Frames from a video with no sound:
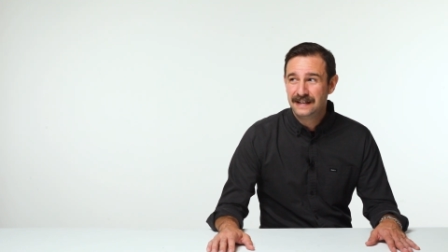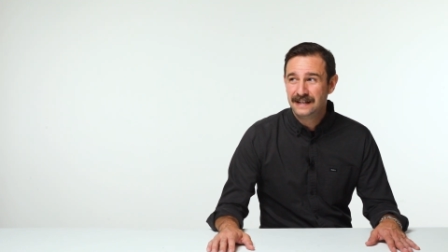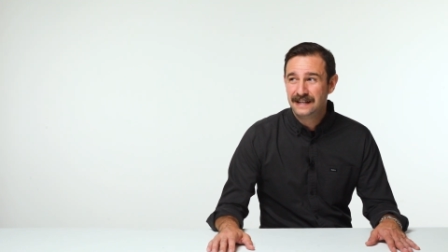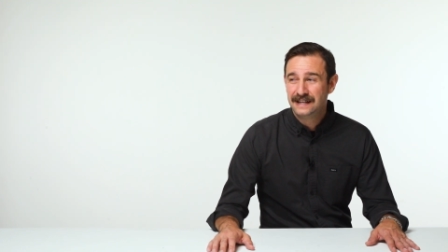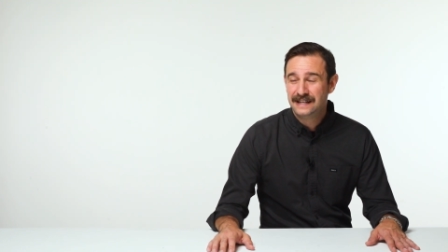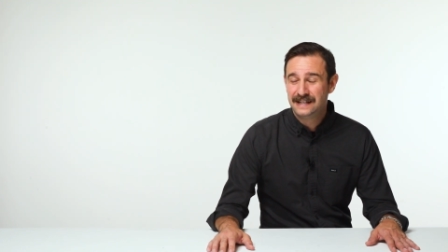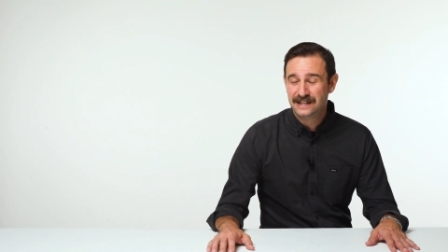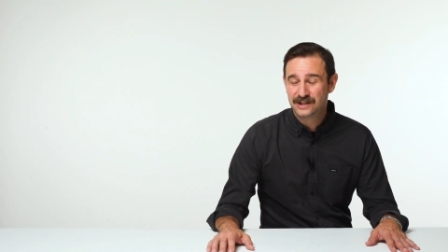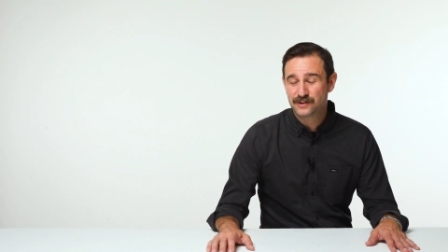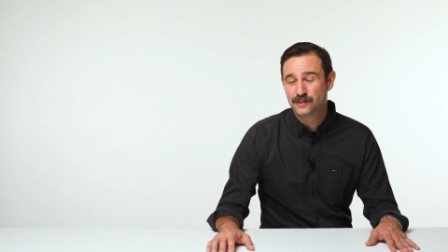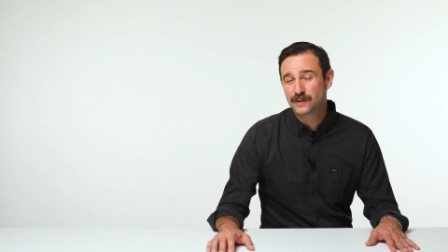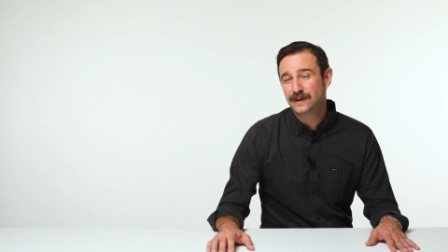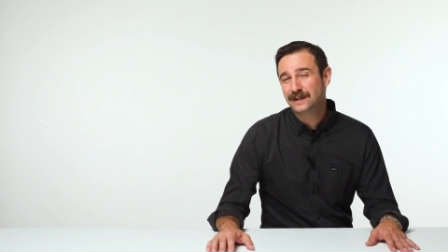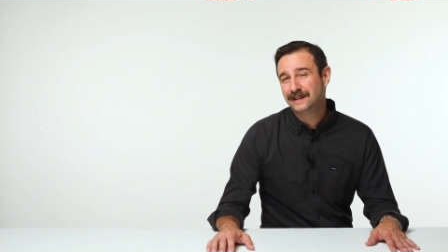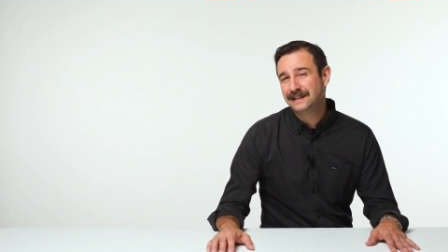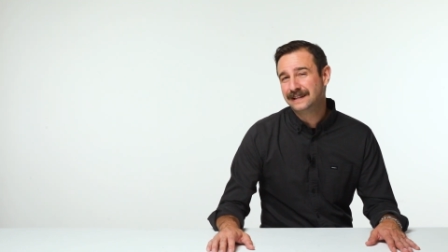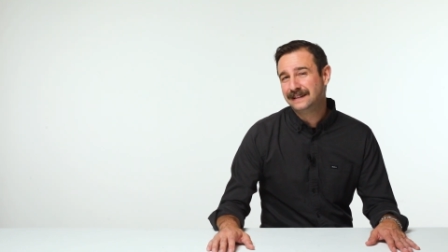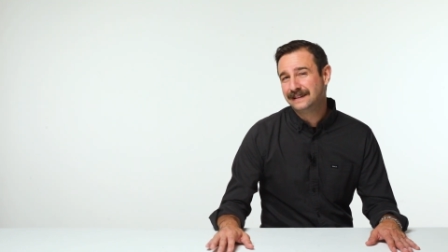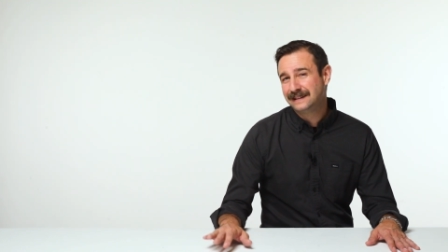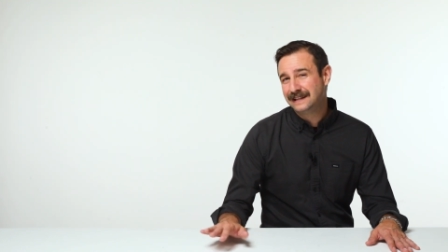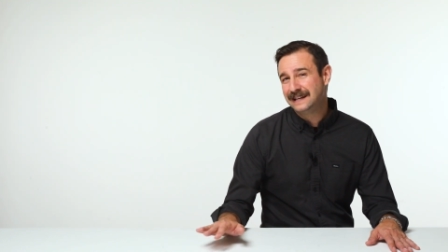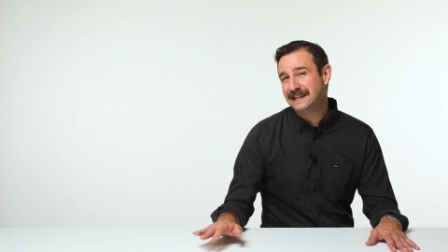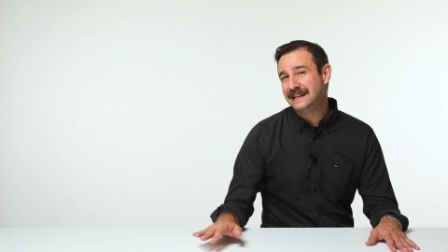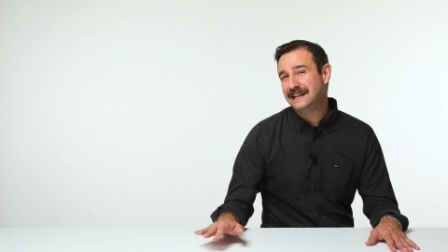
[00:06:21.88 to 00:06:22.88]
he's really
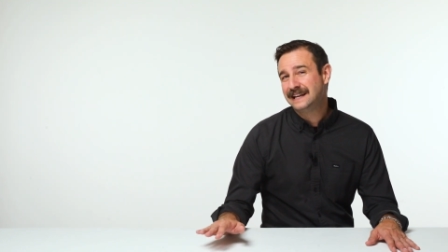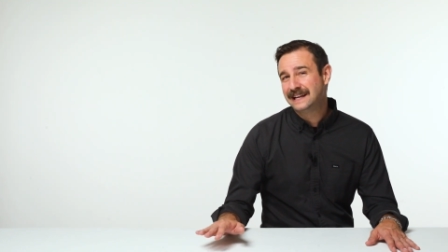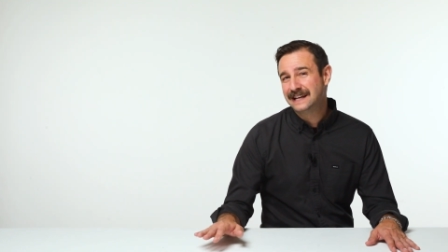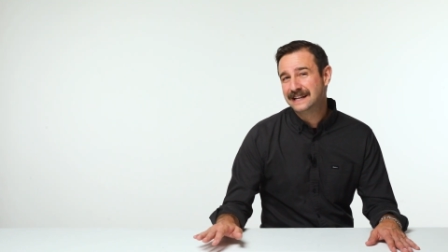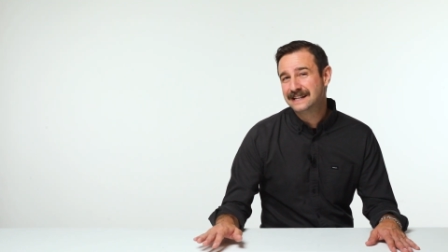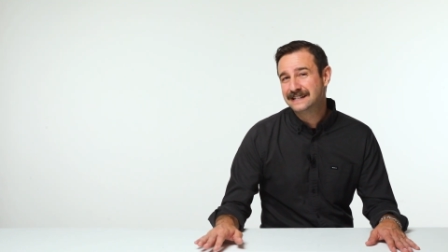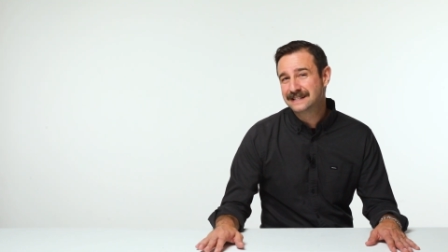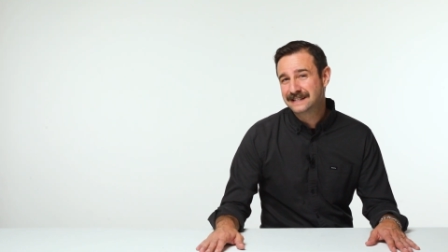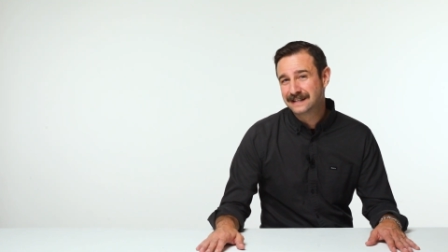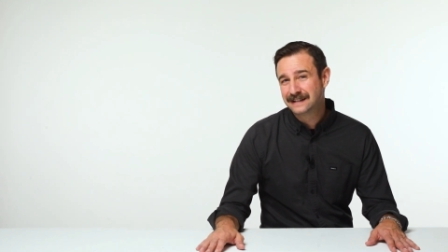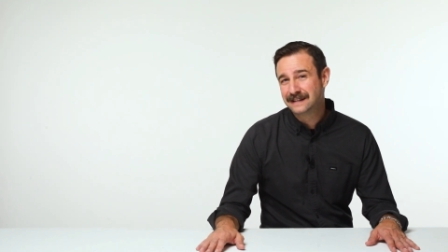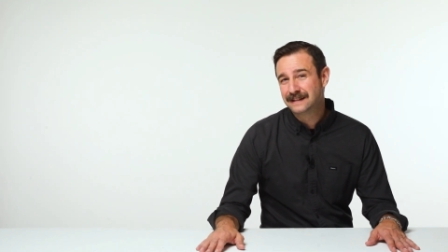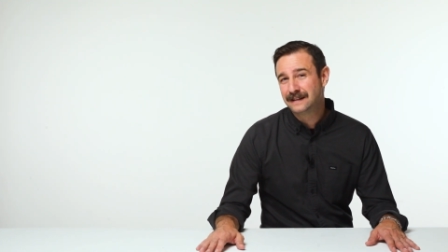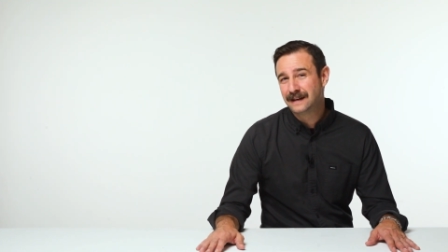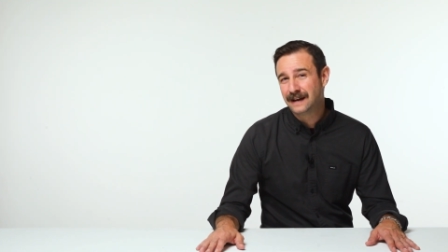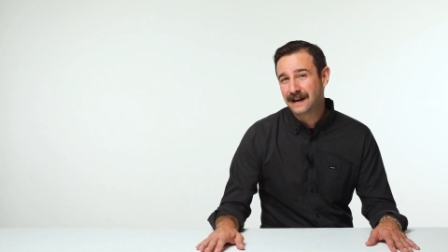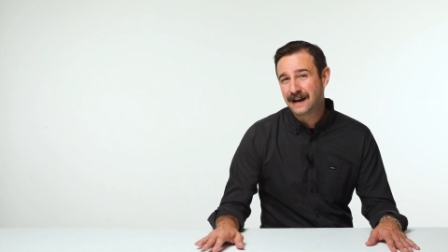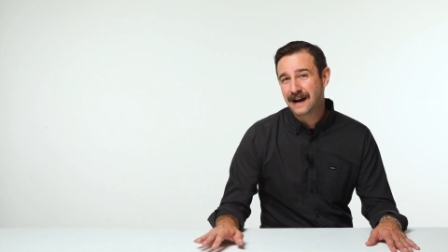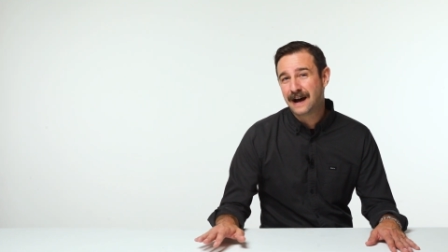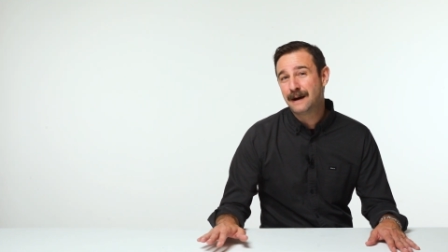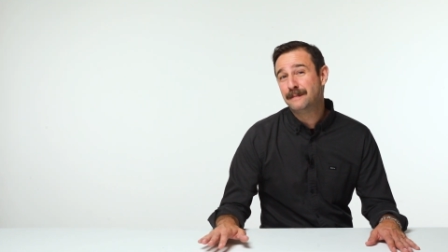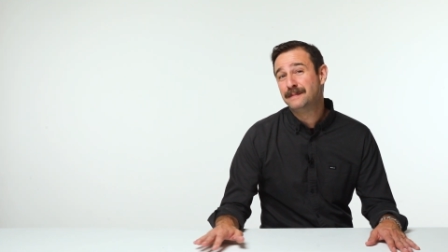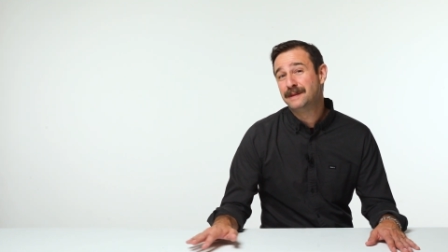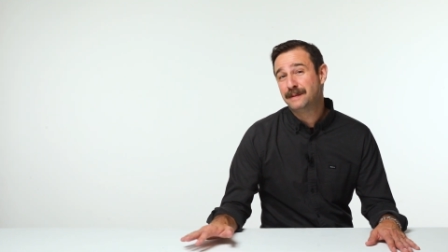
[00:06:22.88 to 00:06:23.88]
leaning into
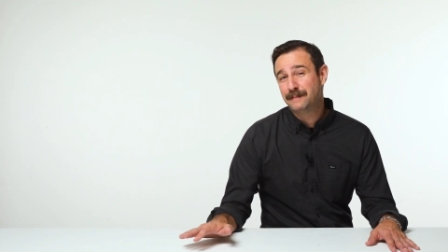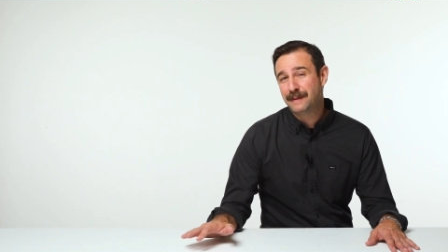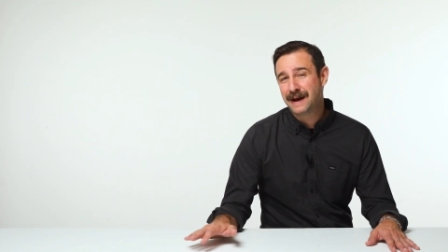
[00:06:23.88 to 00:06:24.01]
the I'm the